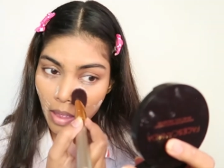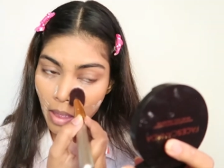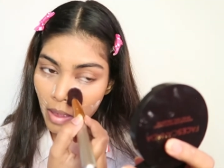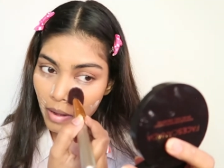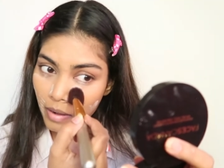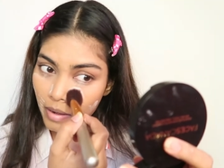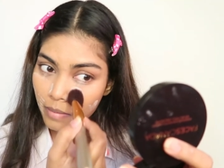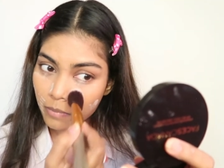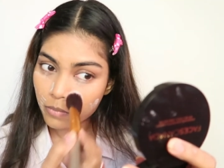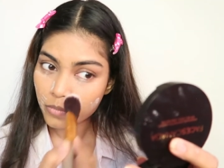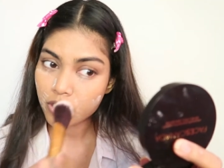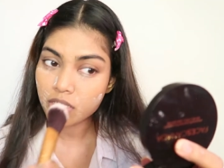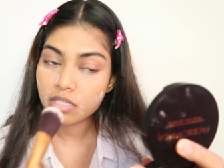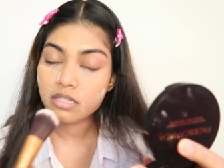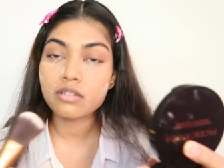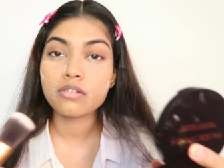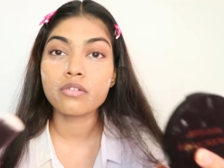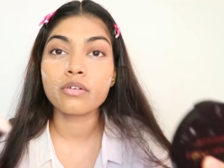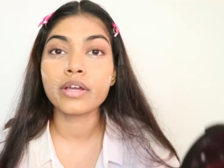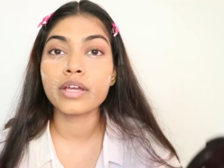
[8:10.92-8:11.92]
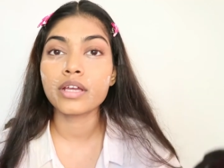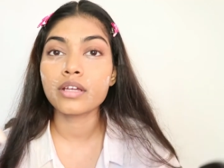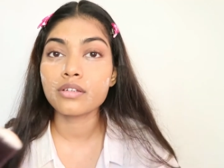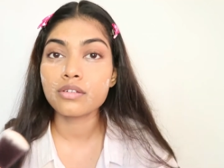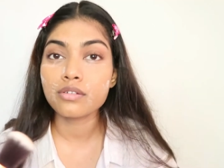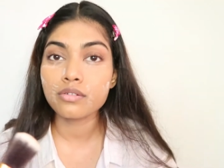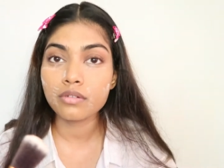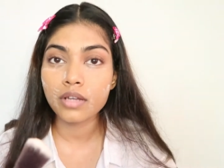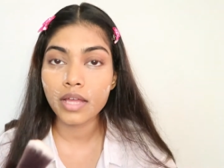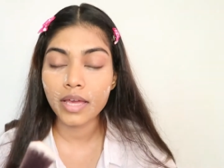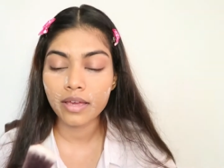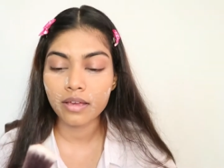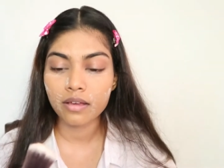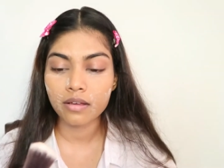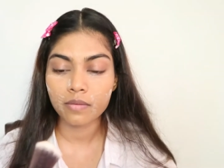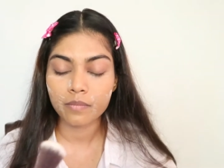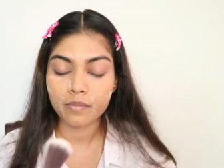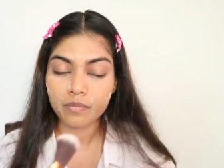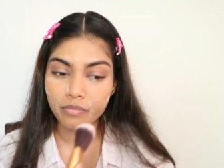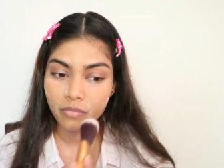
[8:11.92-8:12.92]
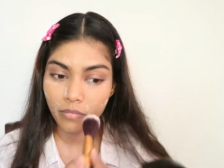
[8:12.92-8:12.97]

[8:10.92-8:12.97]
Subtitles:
And I'm just going to like